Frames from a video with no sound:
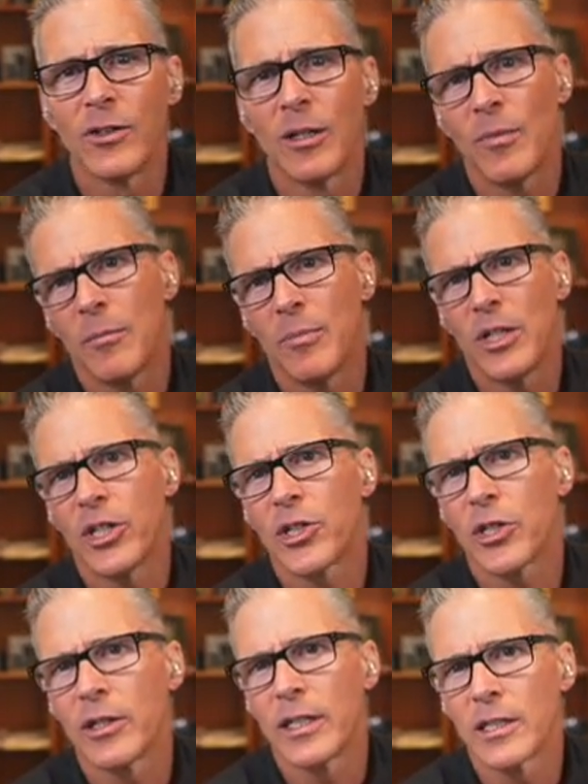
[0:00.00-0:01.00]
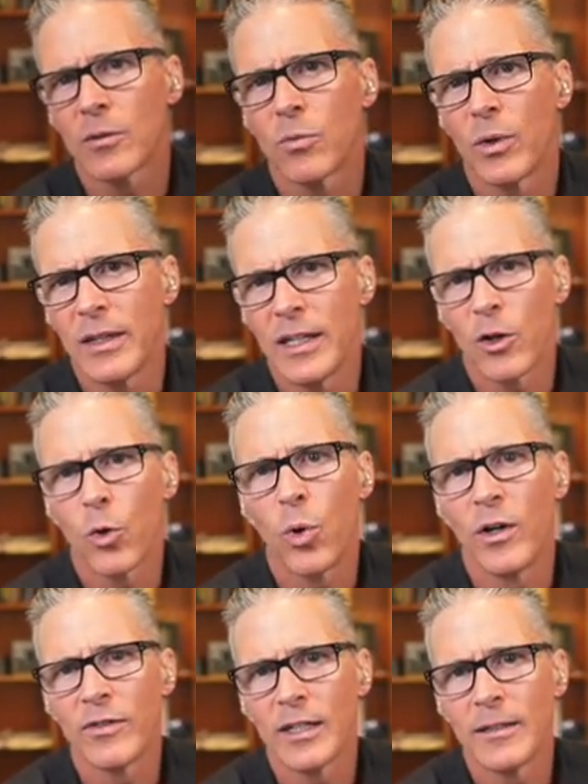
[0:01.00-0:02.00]
I might be curious what the
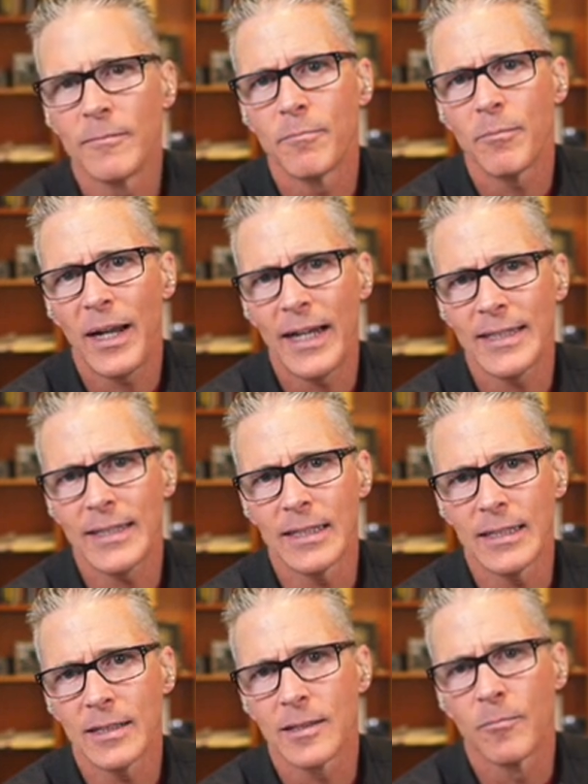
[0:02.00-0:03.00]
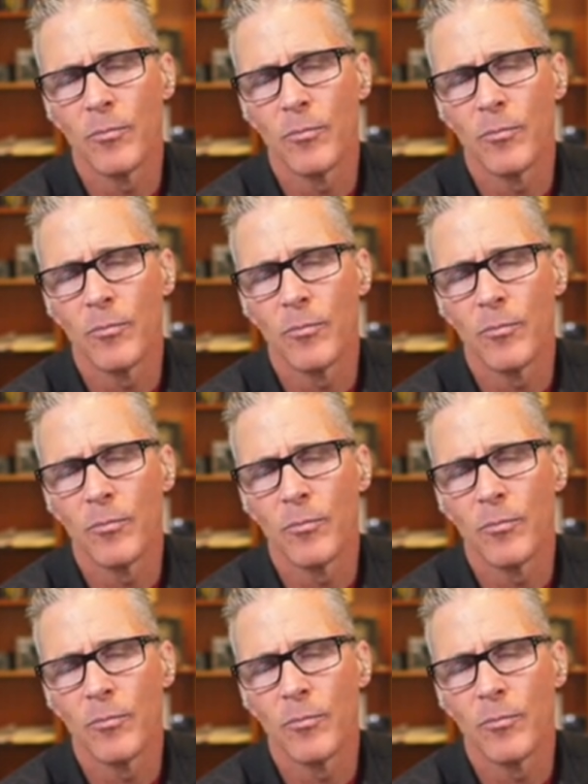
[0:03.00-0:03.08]
equivalent pace is.